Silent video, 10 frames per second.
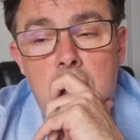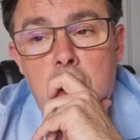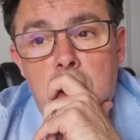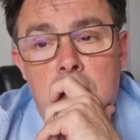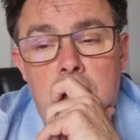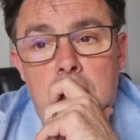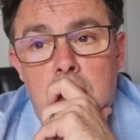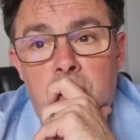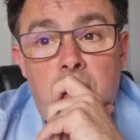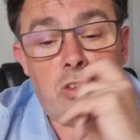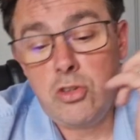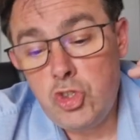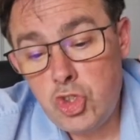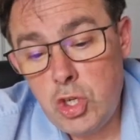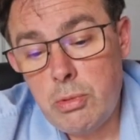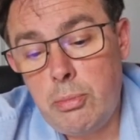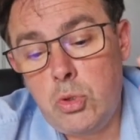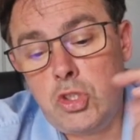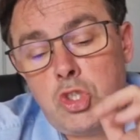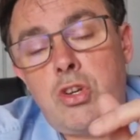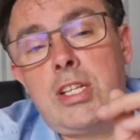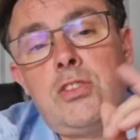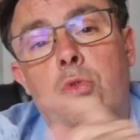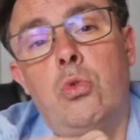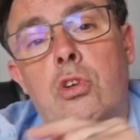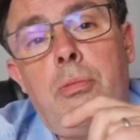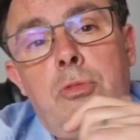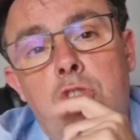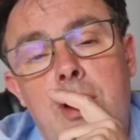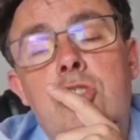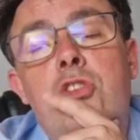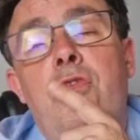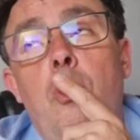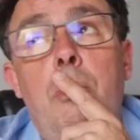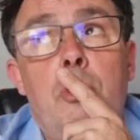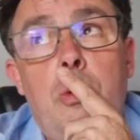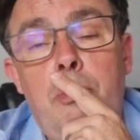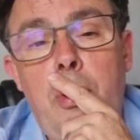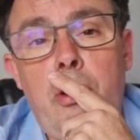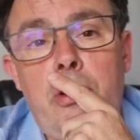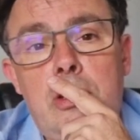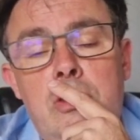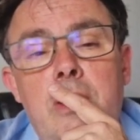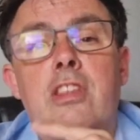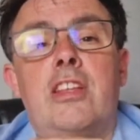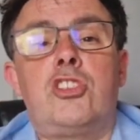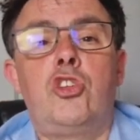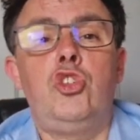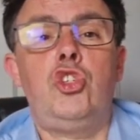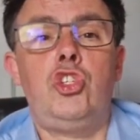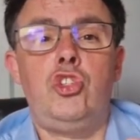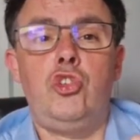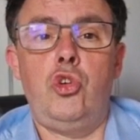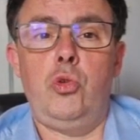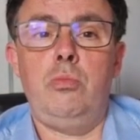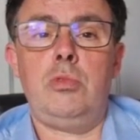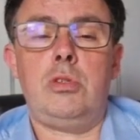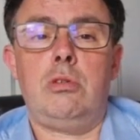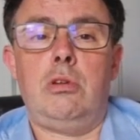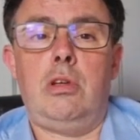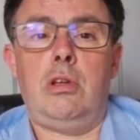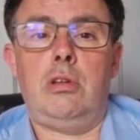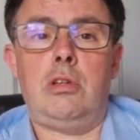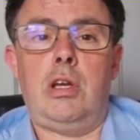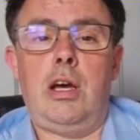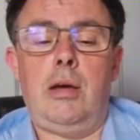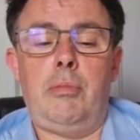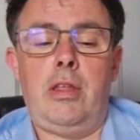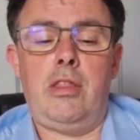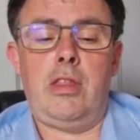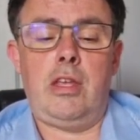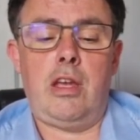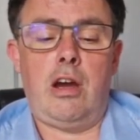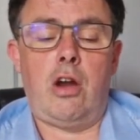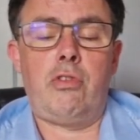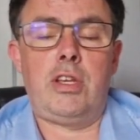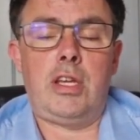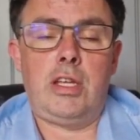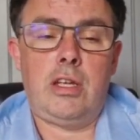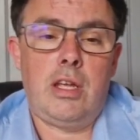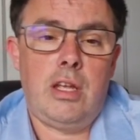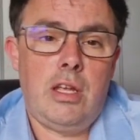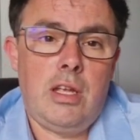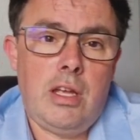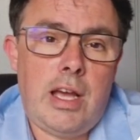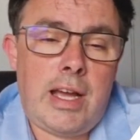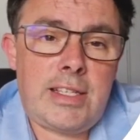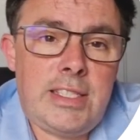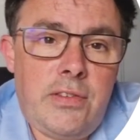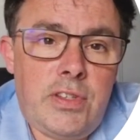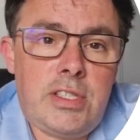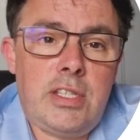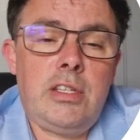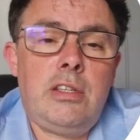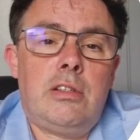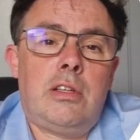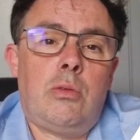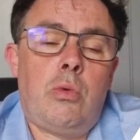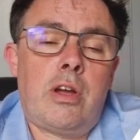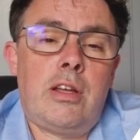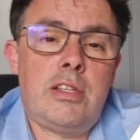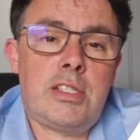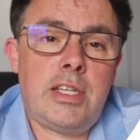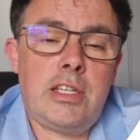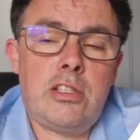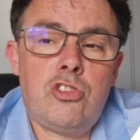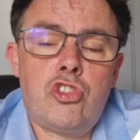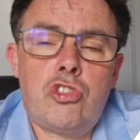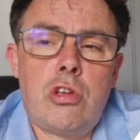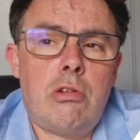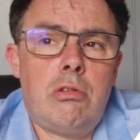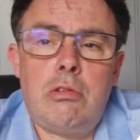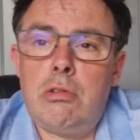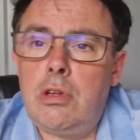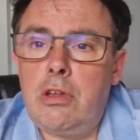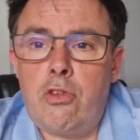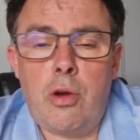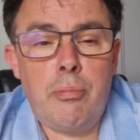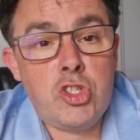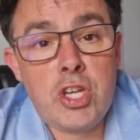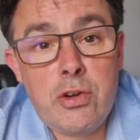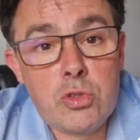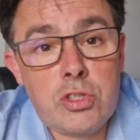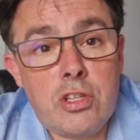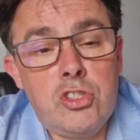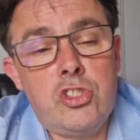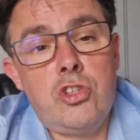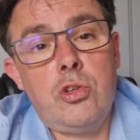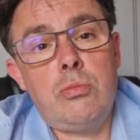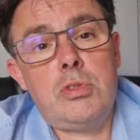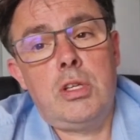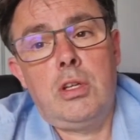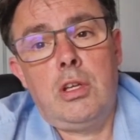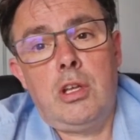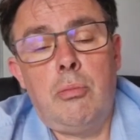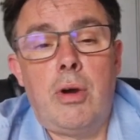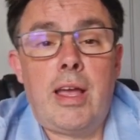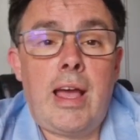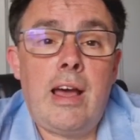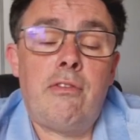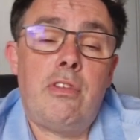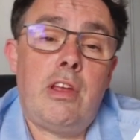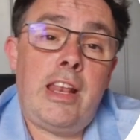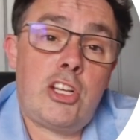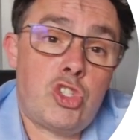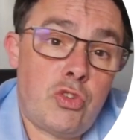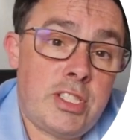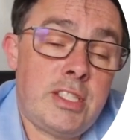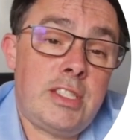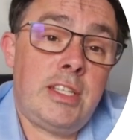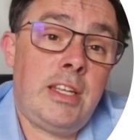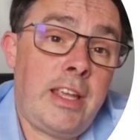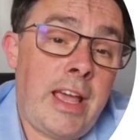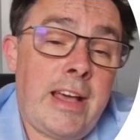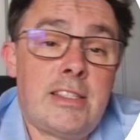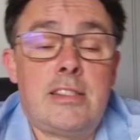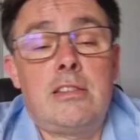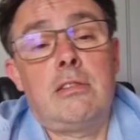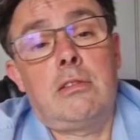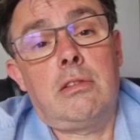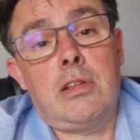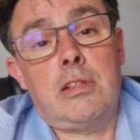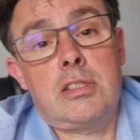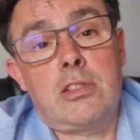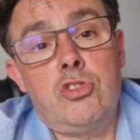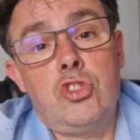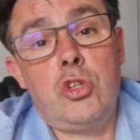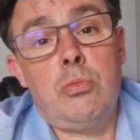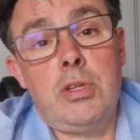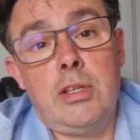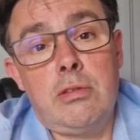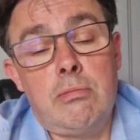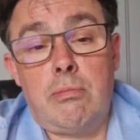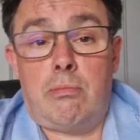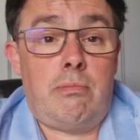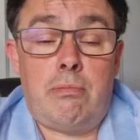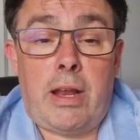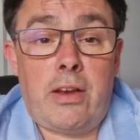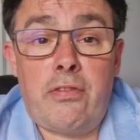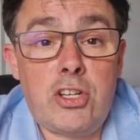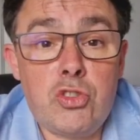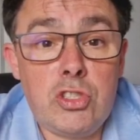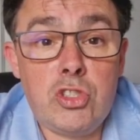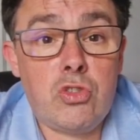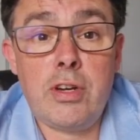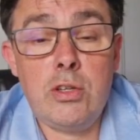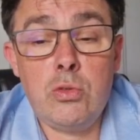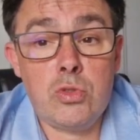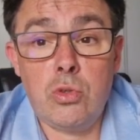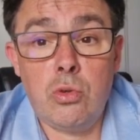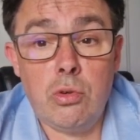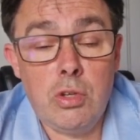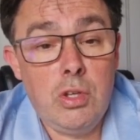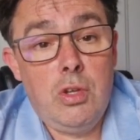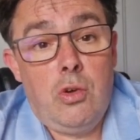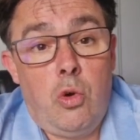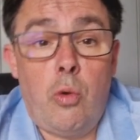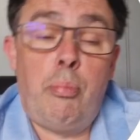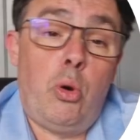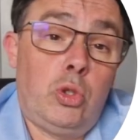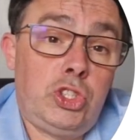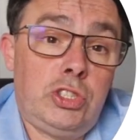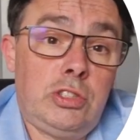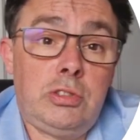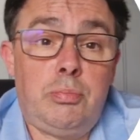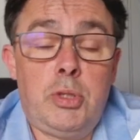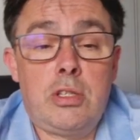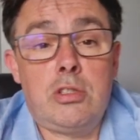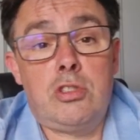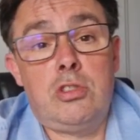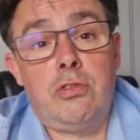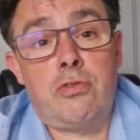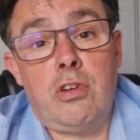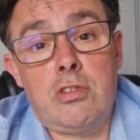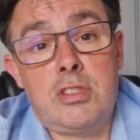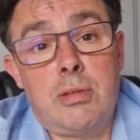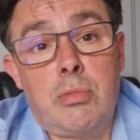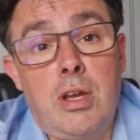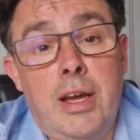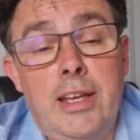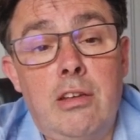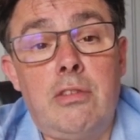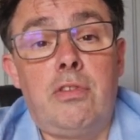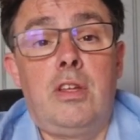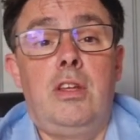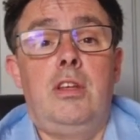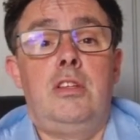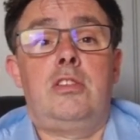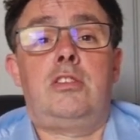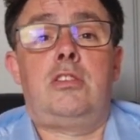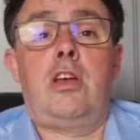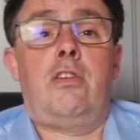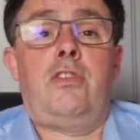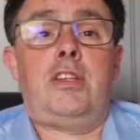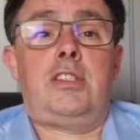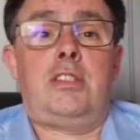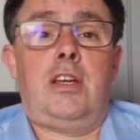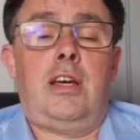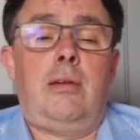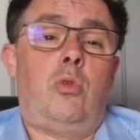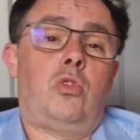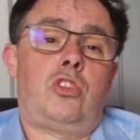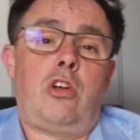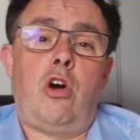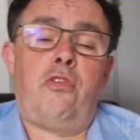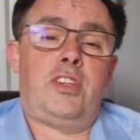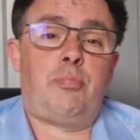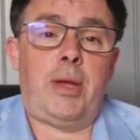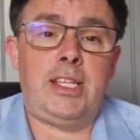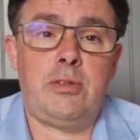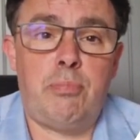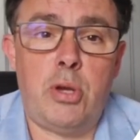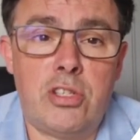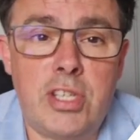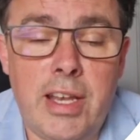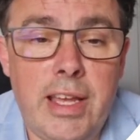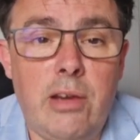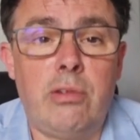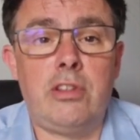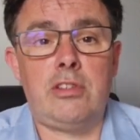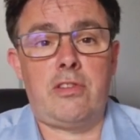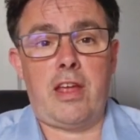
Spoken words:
You've got consumables and transformed components, or anything that's consumed in the R&D activity, the work undertaken. So if you've got materials that are consumed, you might have electricity, gas that's consumed in manufacturing trials, or portioned because you've got some kind of service, also office-based personnel, and they're